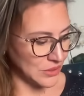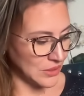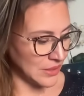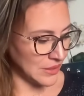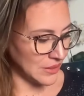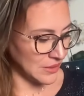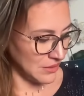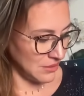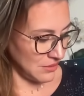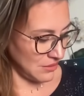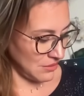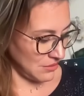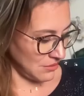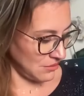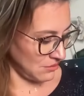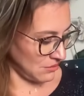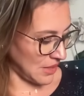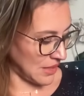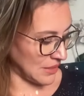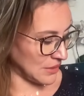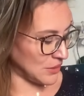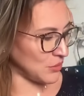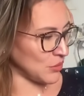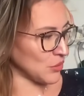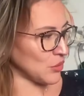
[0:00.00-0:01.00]

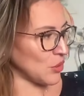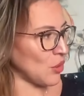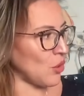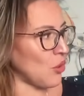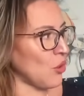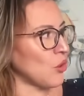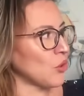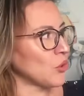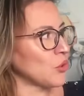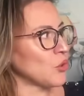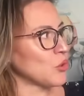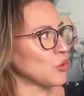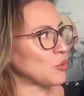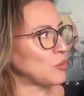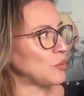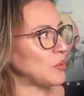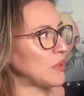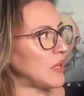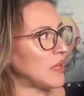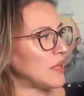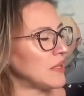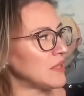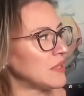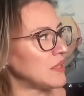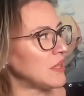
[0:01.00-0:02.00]
That's what all those
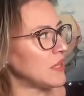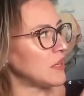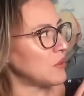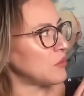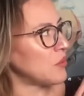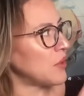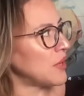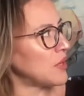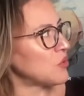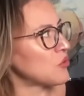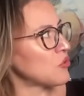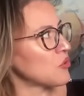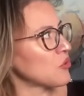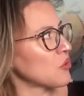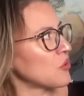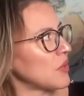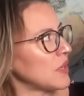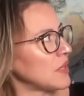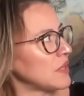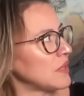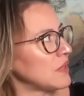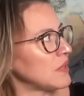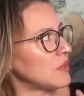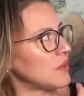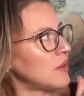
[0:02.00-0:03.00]
planets, they're
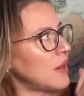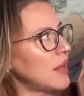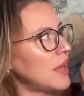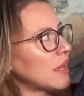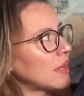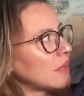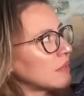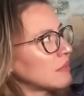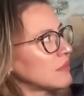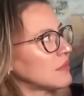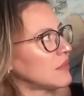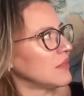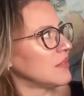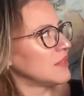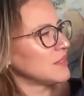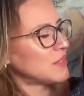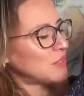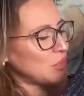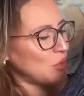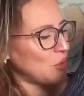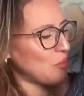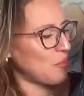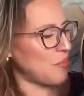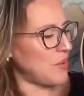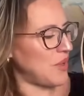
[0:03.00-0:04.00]
retrograde direct.
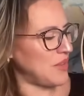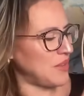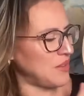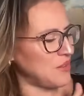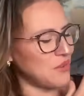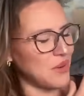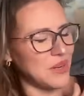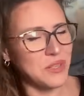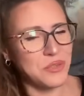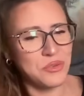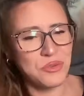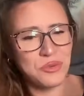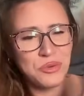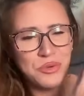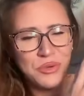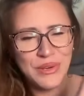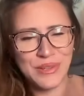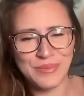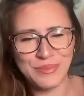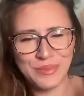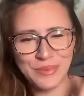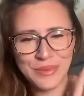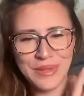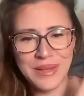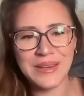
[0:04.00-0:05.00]
So many
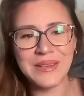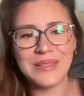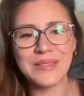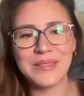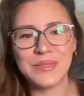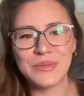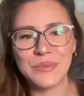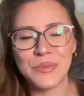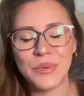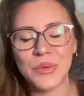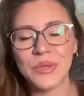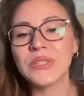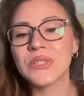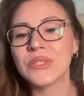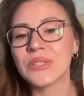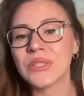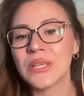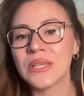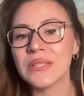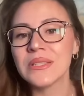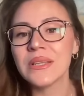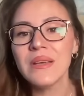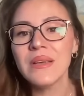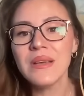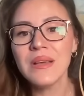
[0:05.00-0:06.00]
retrograde planets in water
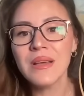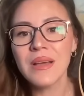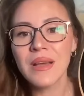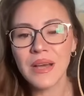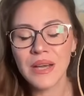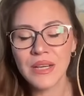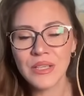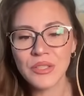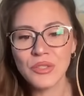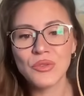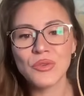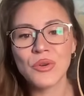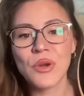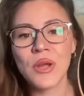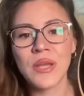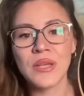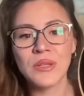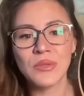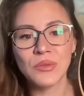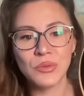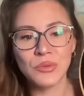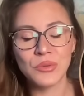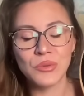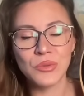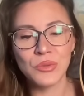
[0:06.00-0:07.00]
signs are
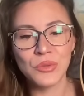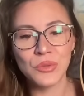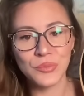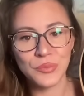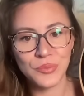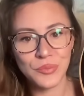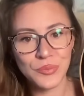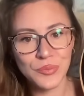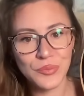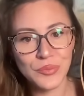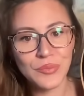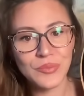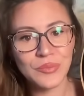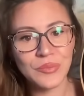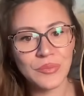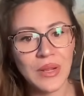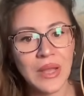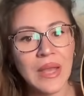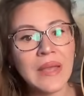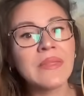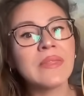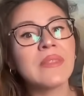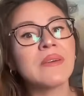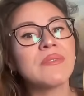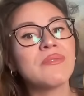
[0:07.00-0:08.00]
trying to do.
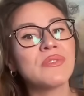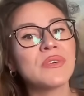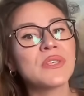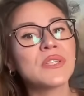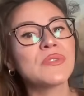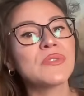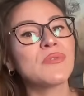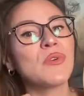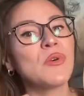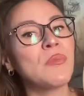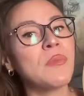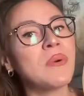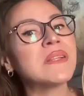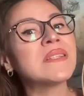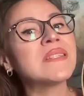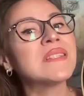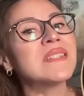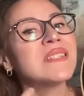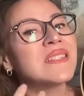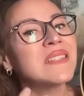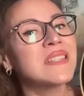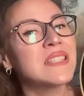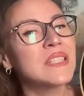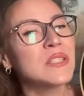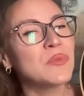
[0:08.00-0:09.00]
And the first 4
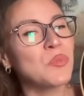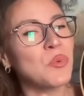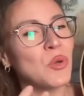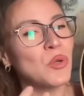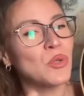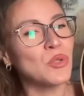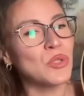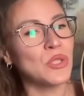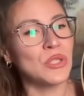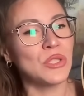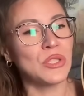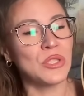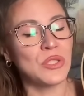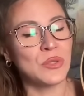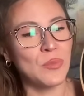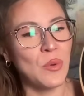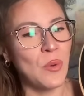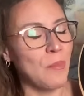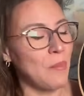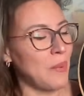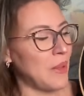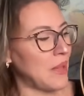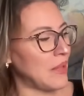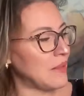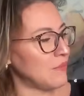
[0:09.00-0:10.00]
months, this process is
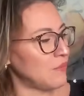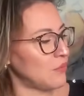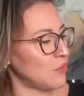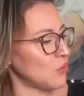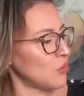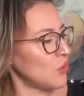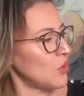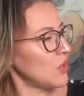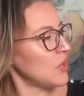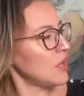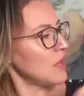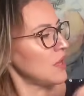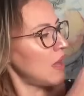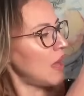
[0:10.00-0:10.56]
more painful.